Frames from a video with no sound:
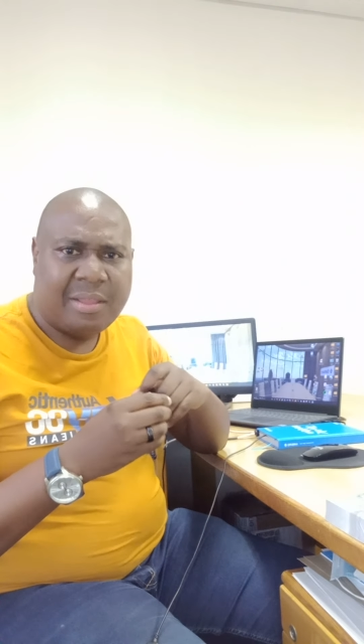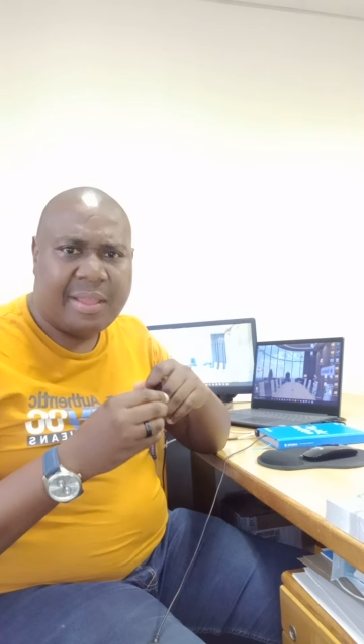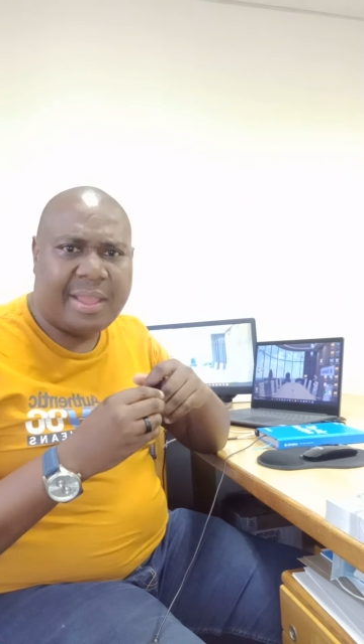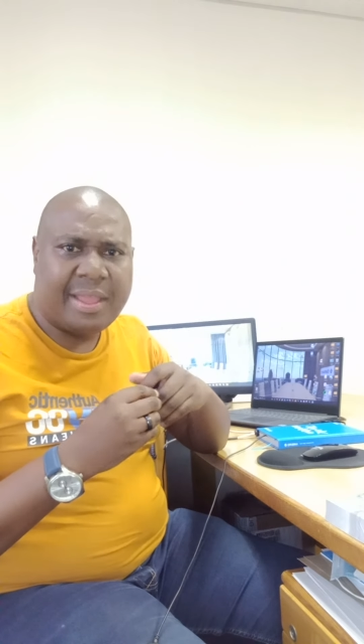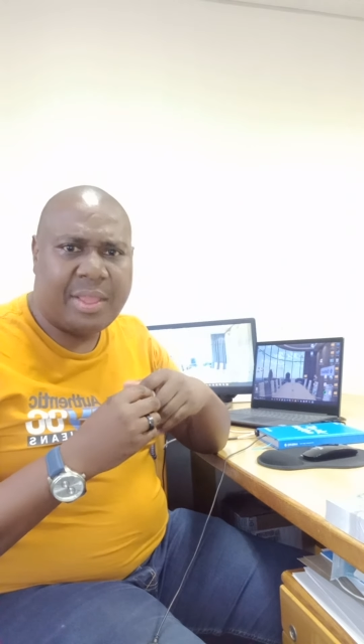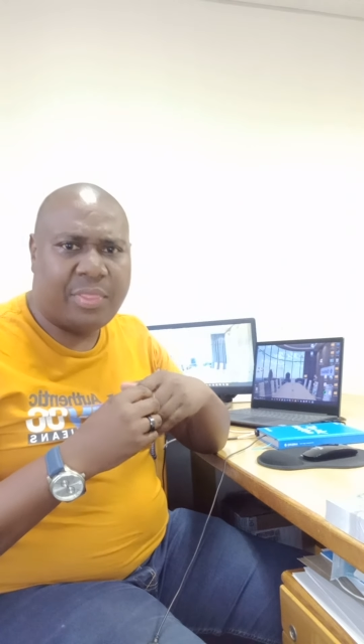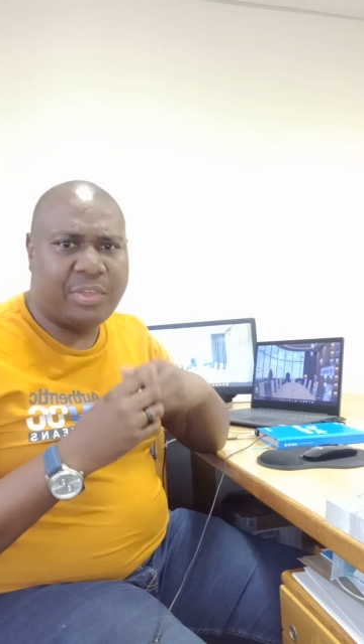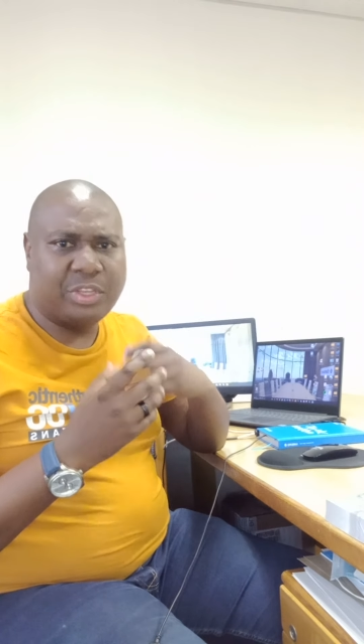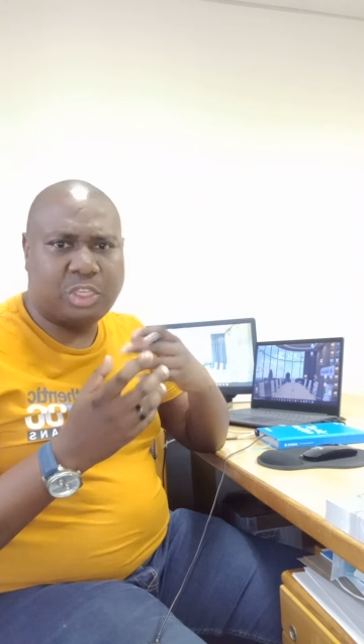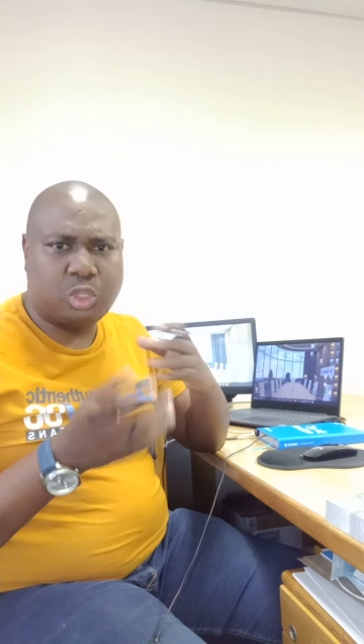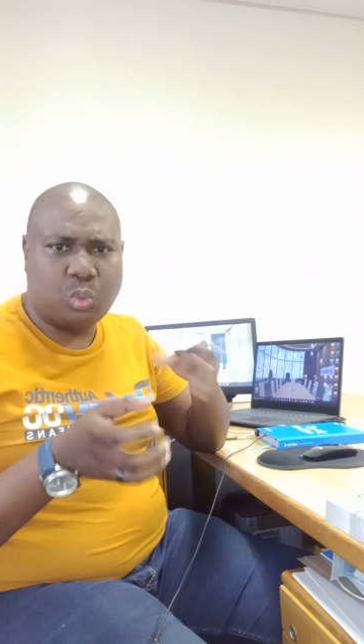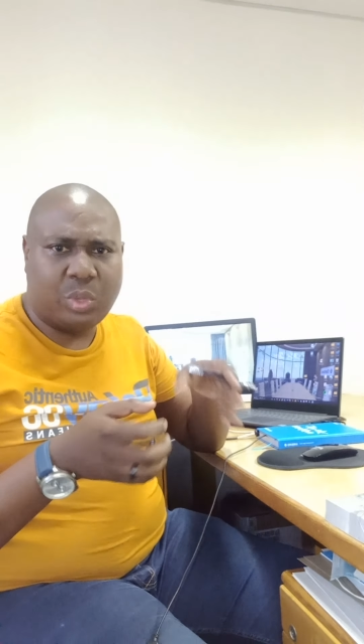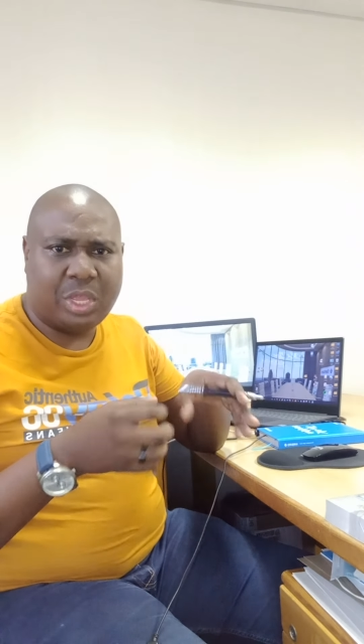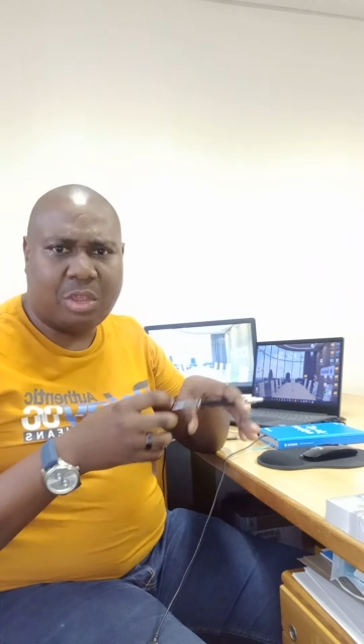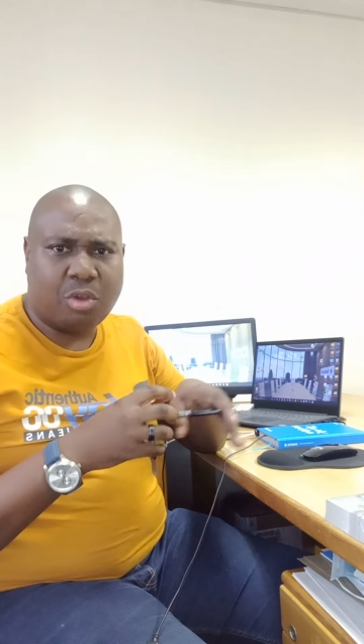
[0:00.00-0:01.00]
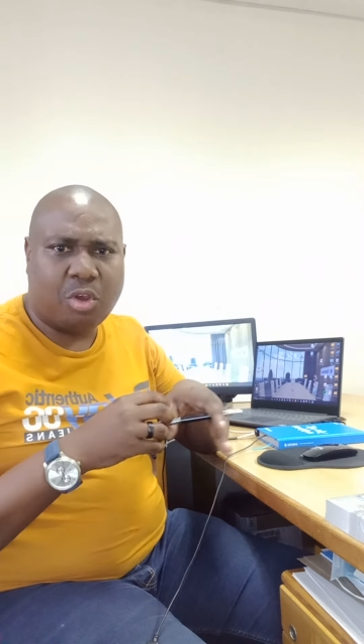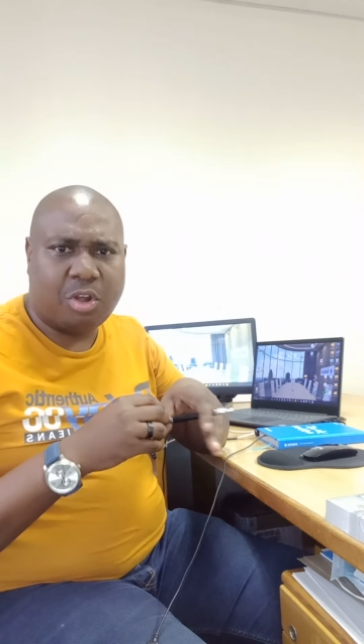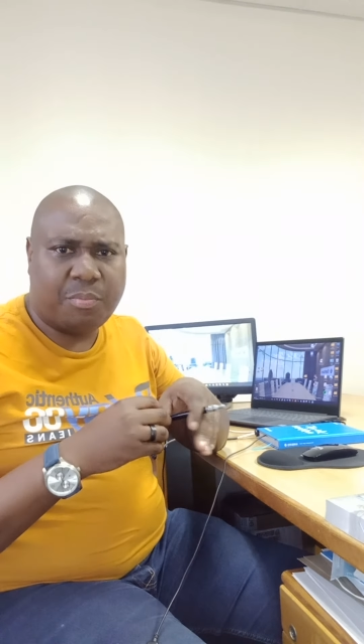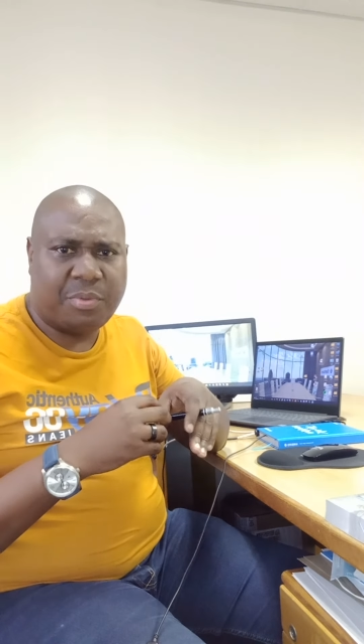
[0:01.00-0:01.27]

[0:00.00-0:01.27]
this week or